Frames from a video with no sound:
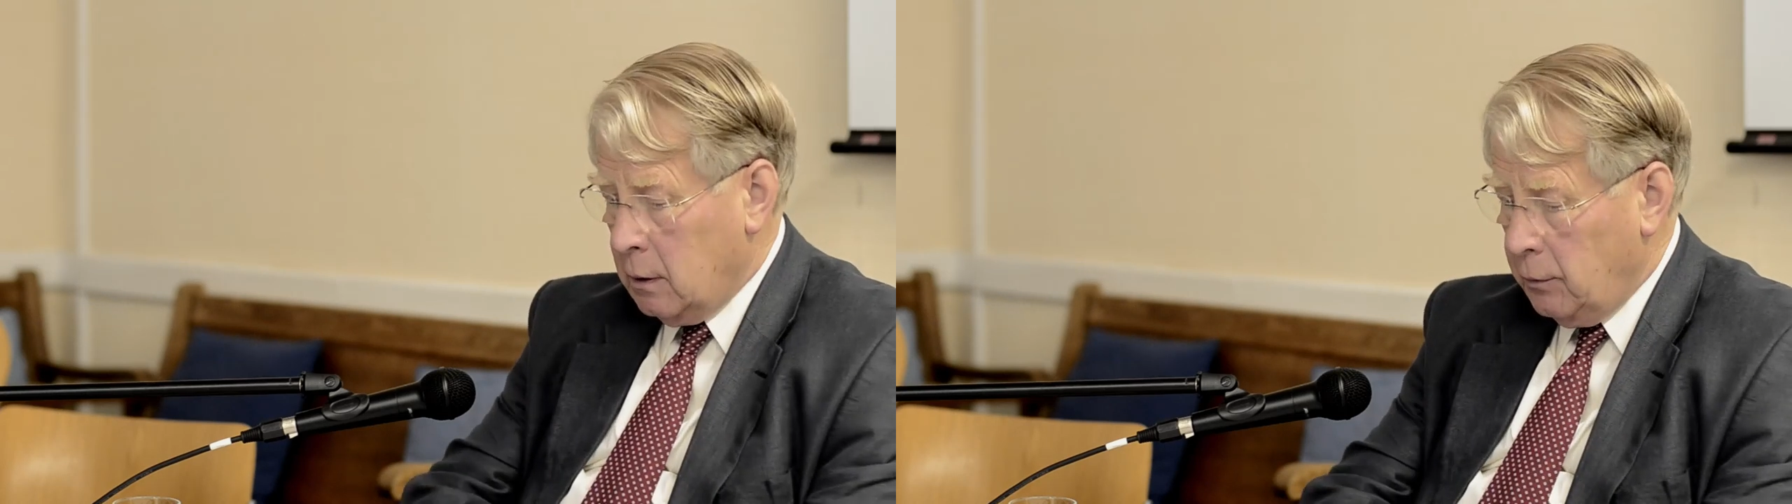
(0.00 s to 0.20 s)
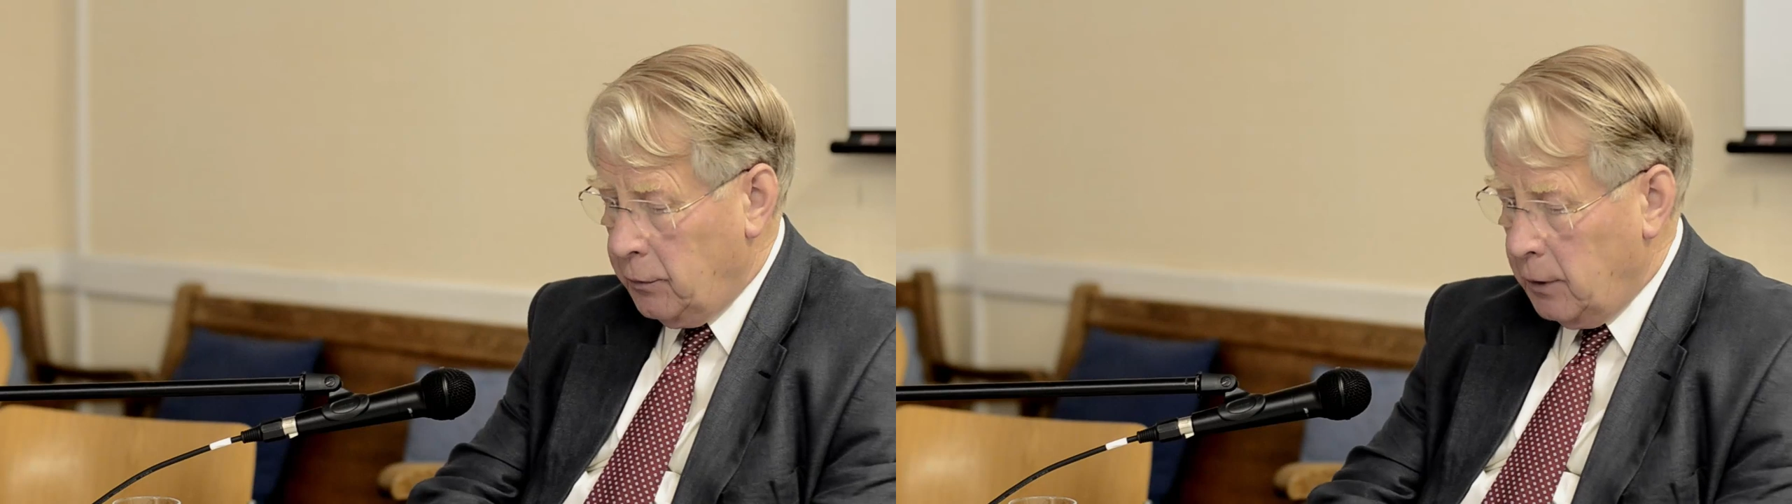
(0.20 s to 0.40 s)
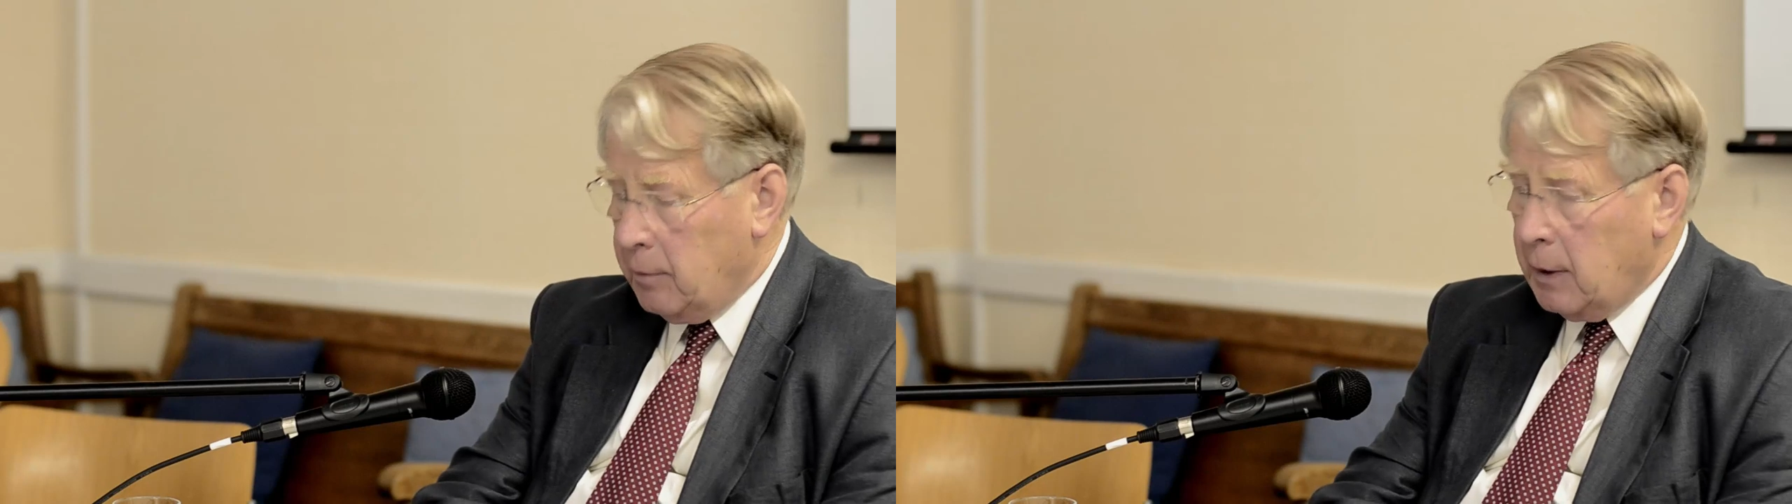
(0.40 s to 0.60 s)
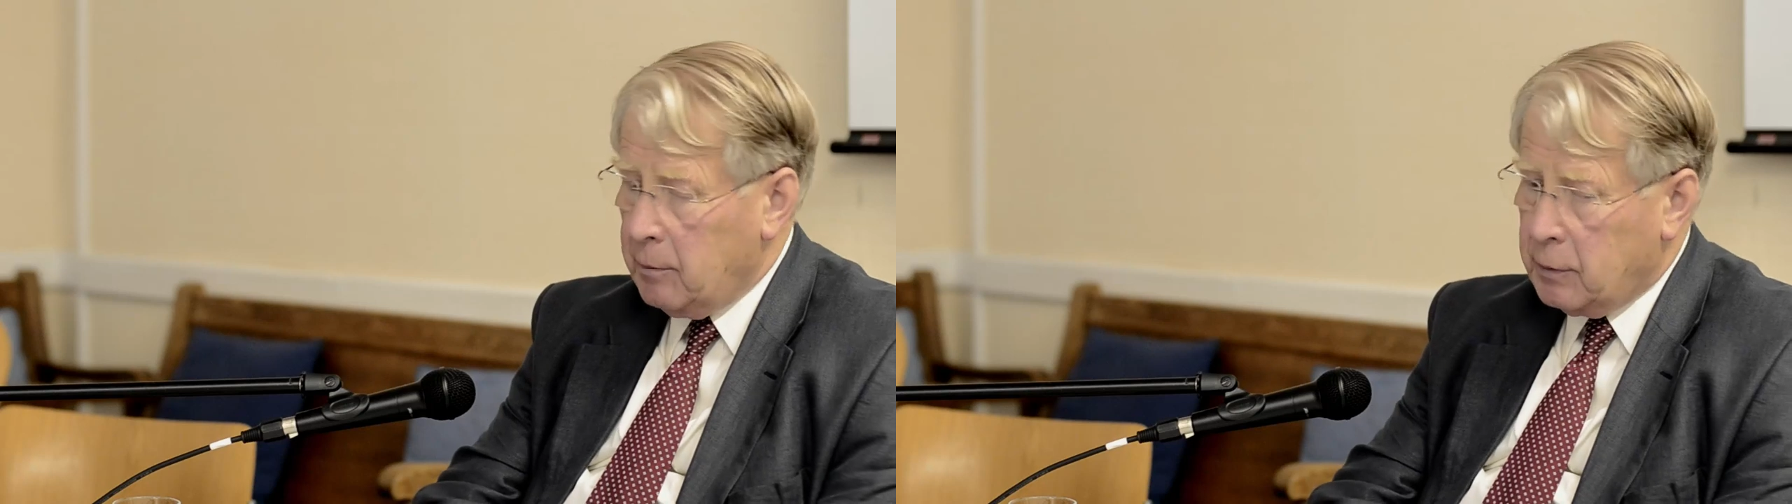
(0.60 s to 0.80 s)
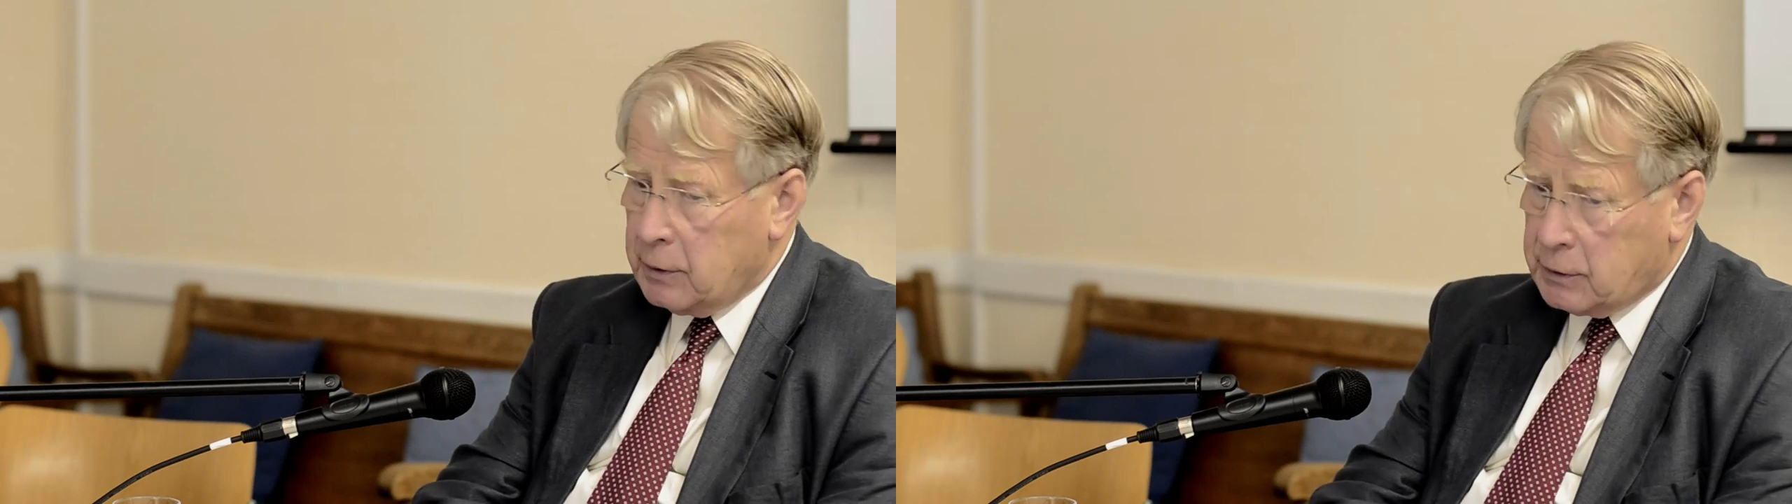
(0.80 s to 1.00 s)
the
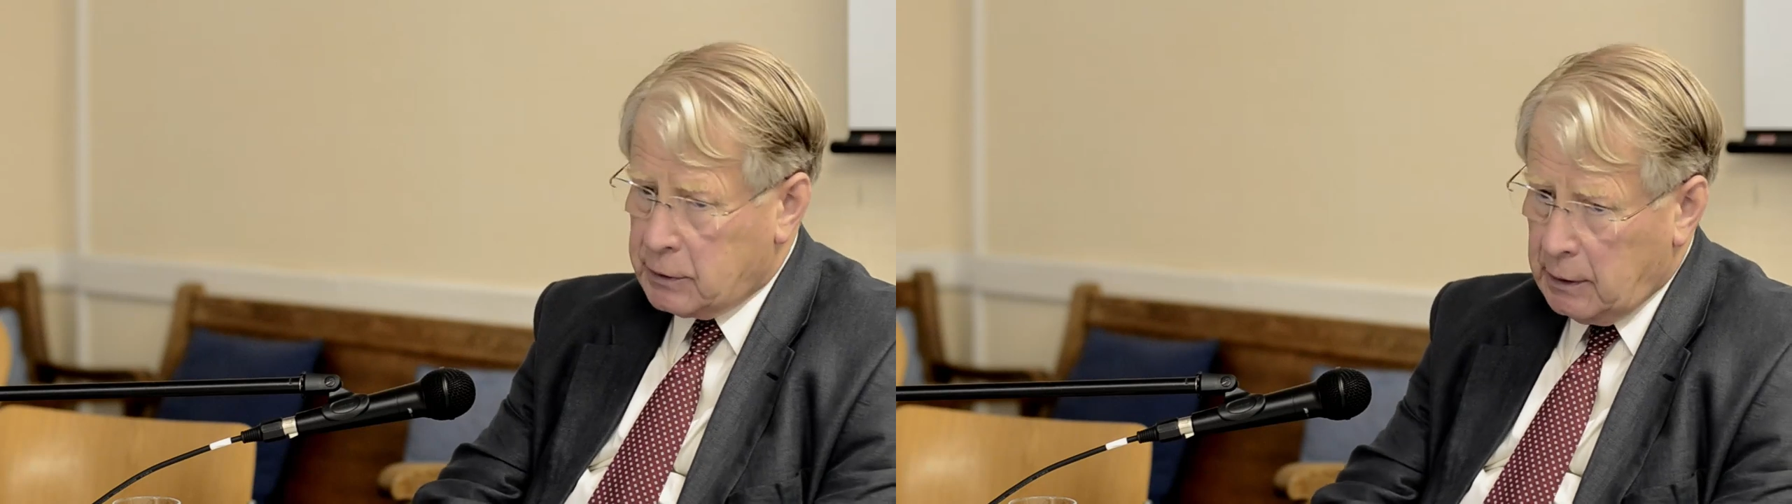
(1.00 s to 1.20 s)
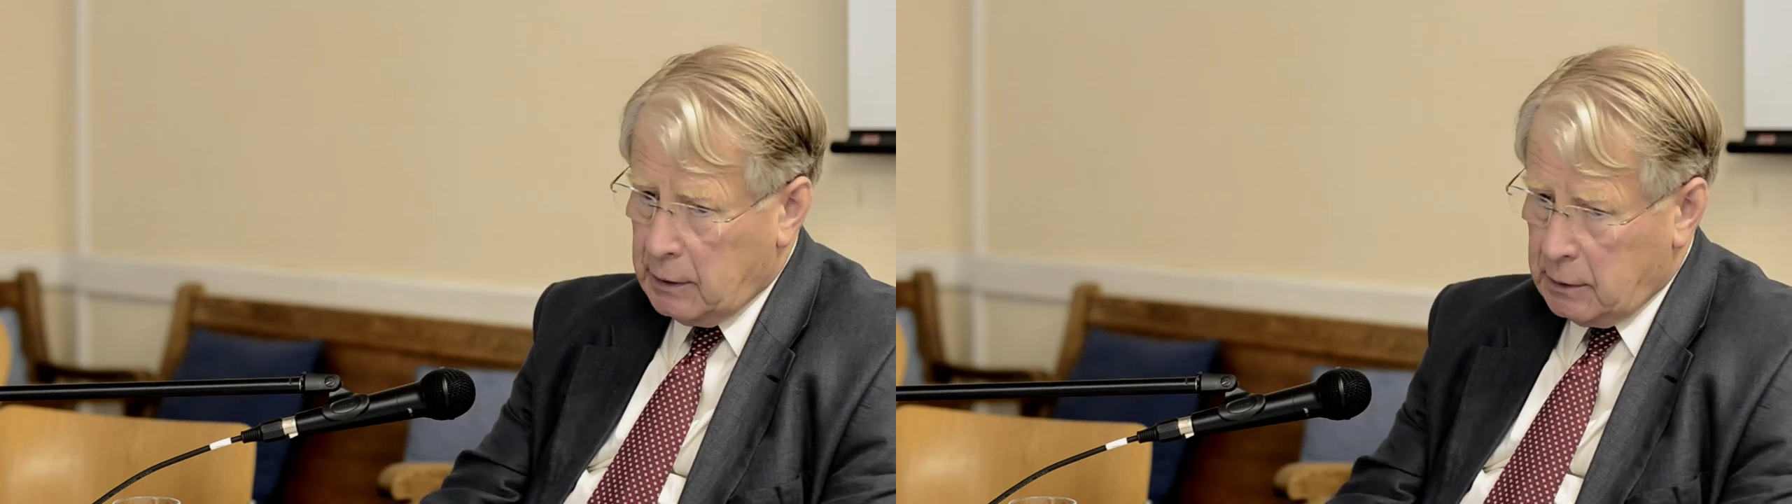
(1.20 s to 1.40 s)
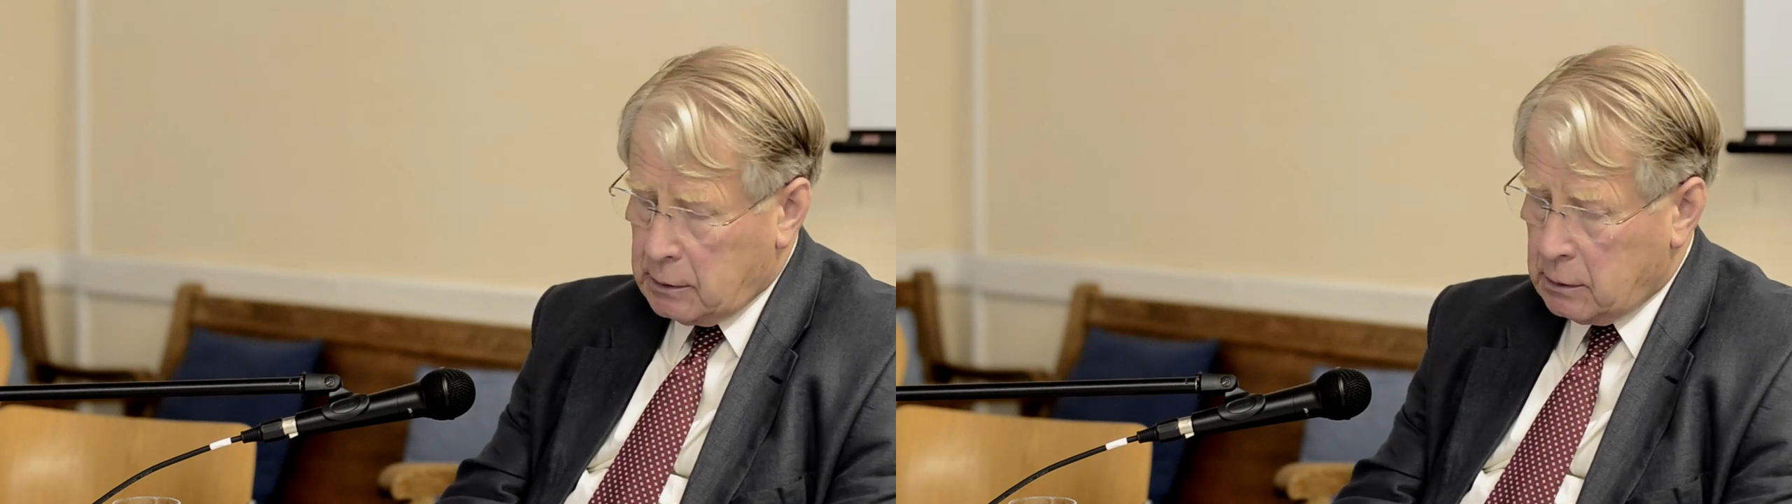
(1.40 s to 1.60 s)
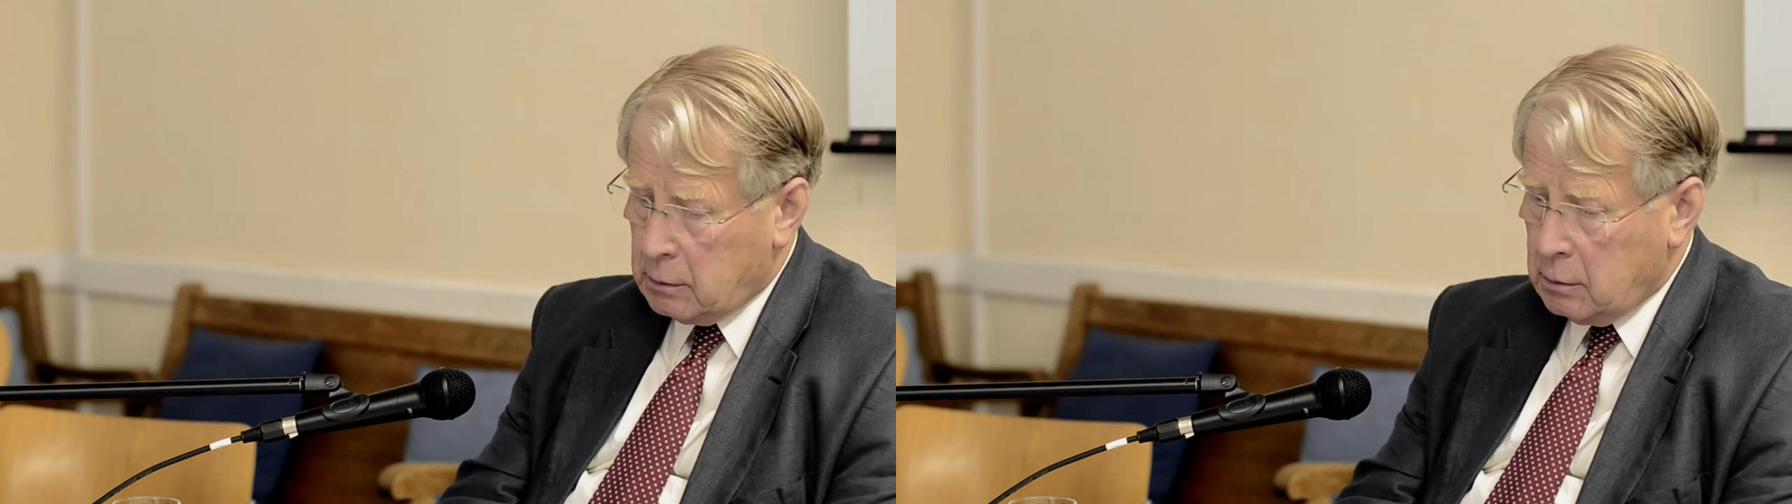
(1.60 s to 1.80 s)
member state,